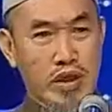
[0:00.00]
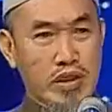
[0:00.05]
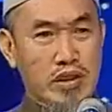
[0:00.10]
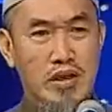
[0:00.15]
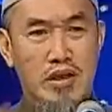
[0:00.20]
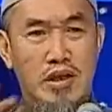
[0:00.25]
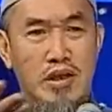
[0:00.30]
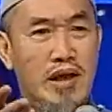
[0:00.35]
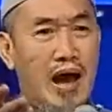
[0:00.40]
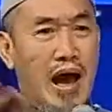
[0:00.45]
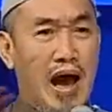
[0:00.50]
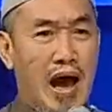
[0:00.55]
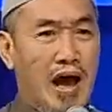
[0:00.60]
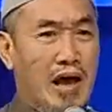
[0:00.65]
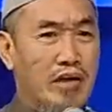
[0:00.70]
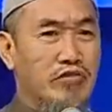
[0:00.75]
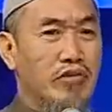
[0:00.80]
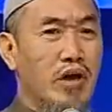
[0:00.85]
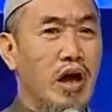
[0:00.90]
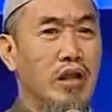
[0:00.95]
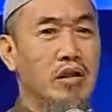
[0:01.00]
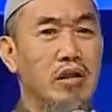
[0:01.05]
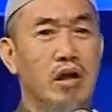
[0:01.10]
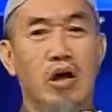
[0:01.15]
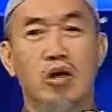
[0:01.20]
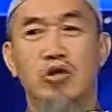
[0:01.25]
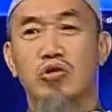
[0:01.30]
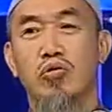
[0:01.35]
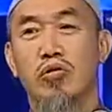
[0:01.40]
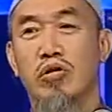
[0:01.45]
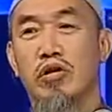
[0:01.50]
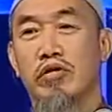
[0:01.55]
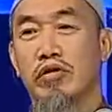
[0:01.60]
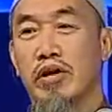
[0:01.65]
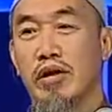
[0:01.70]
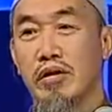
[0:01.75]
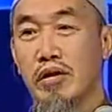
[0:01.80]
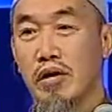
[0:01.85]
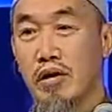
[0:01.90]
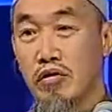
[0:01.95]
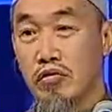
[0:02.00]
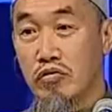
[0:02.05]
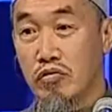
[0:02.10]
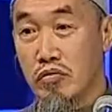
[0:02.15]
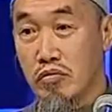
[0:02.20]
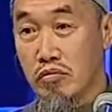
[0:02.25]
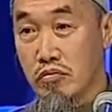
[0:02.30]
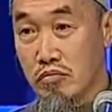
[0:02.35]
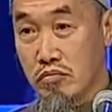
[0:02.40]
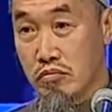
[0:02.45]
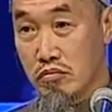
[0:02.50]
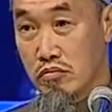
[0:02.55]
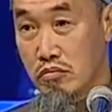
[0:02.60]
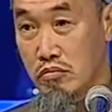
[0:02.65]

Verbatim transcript: We didn't ask Allah to create us.